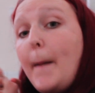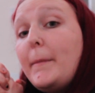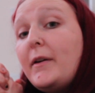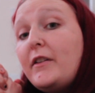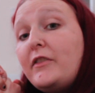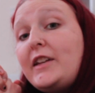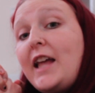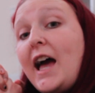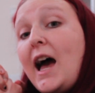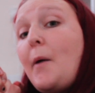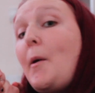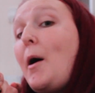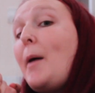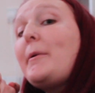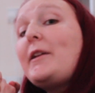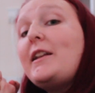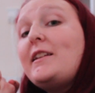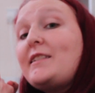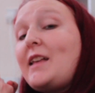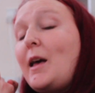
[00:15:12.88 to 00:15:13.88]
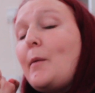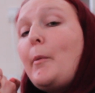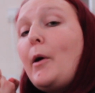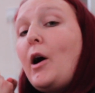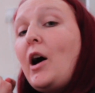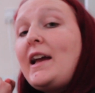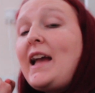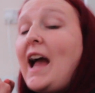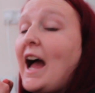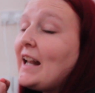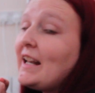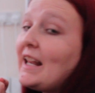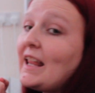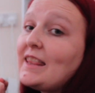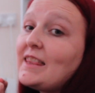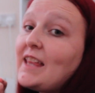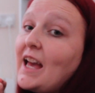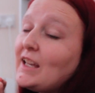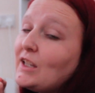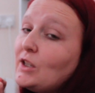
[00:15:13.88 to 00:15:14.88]
But for now, I'm going to say bye and
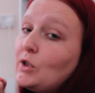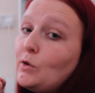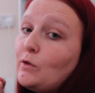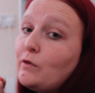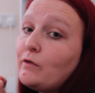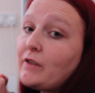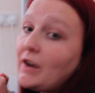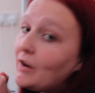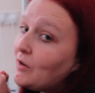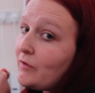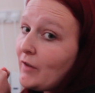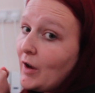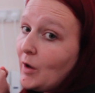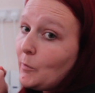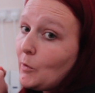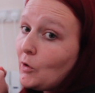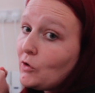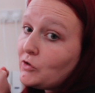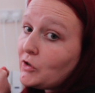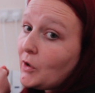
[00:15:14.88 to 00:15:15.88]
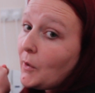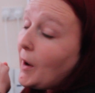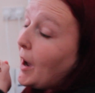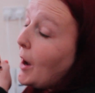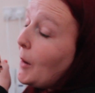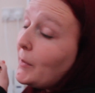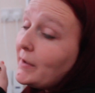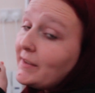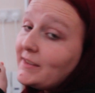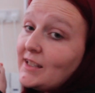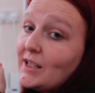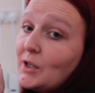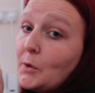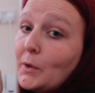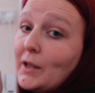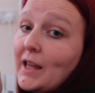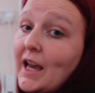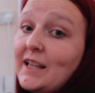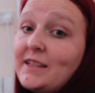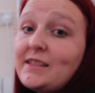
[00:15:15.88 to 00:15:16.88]
thank you very, very much. So I will see you
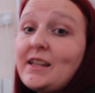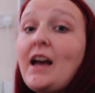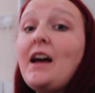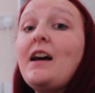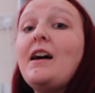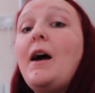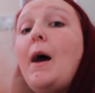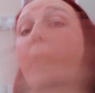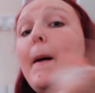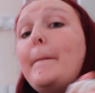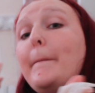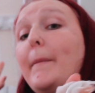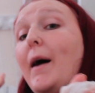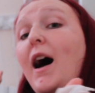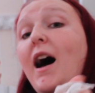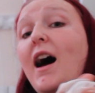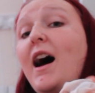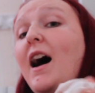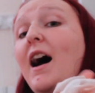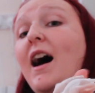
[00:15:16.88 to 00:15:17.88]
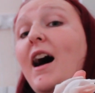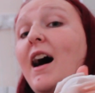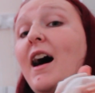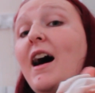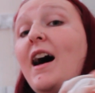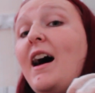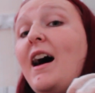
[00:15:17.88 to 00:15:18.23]
all later. Bye!